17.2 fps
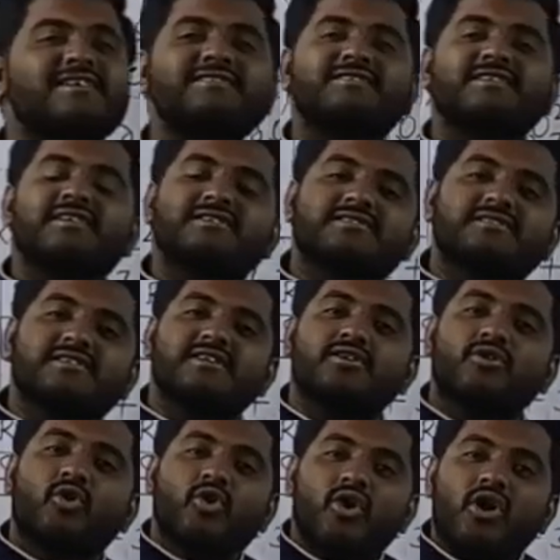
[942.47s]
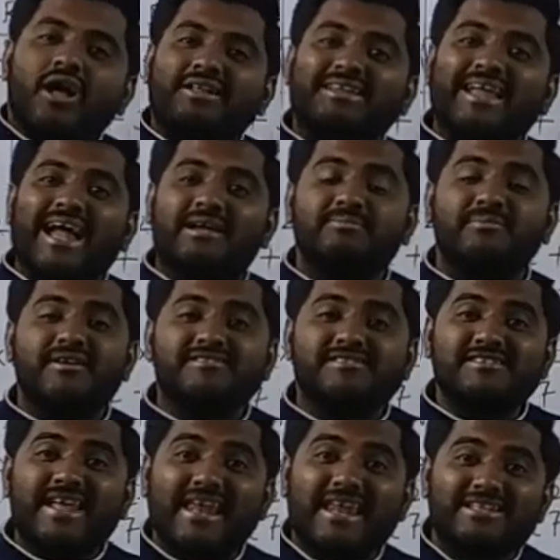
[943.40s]
6 0. That
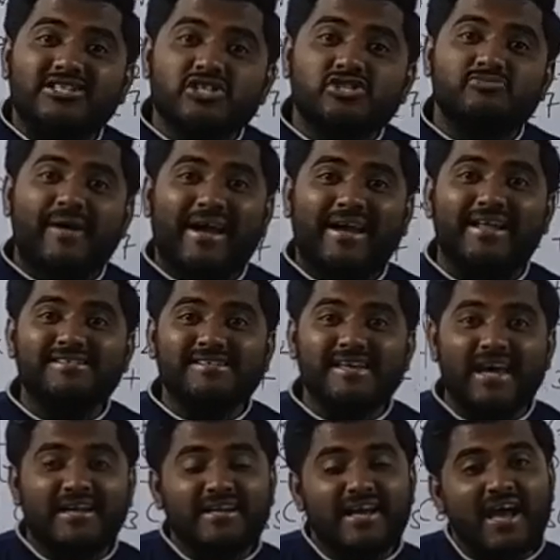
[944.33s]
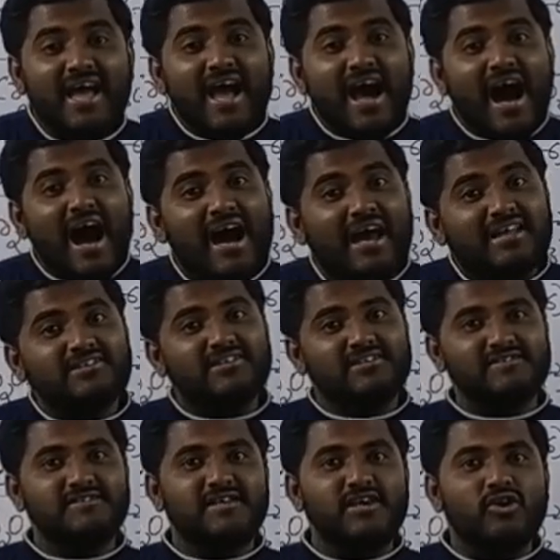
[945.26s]
means in LHS minus 8,
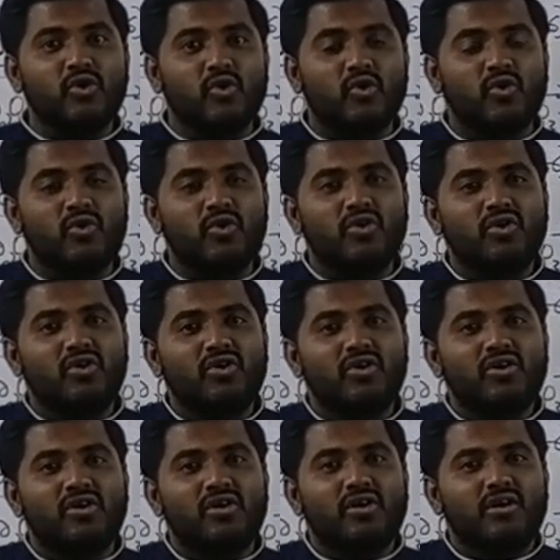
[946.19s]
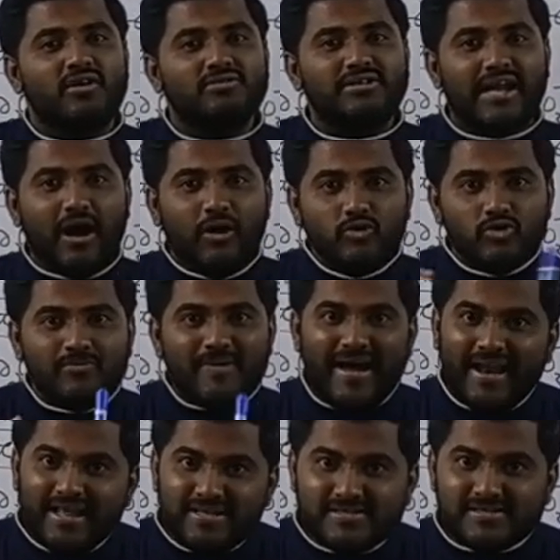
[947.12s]
RHS 0. Then how to
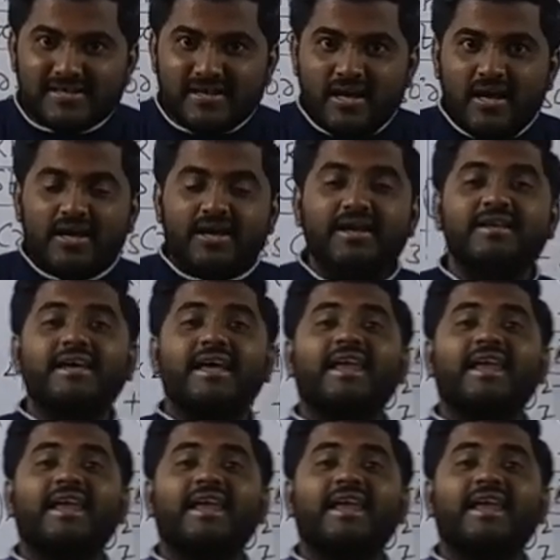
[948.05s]
balance? In